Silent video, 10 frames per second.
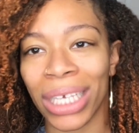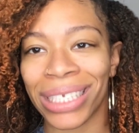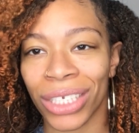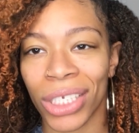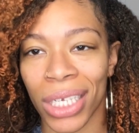
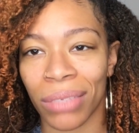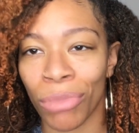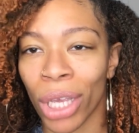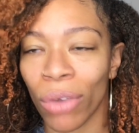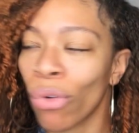is it just
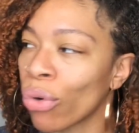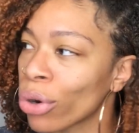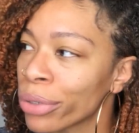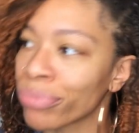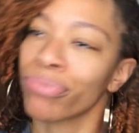me
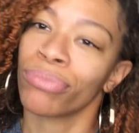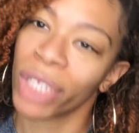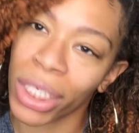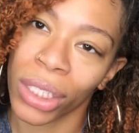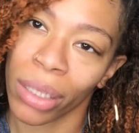or
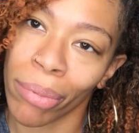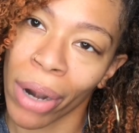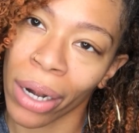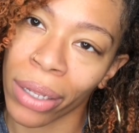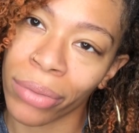is it the
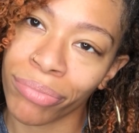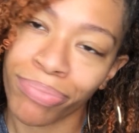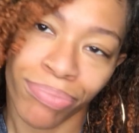product?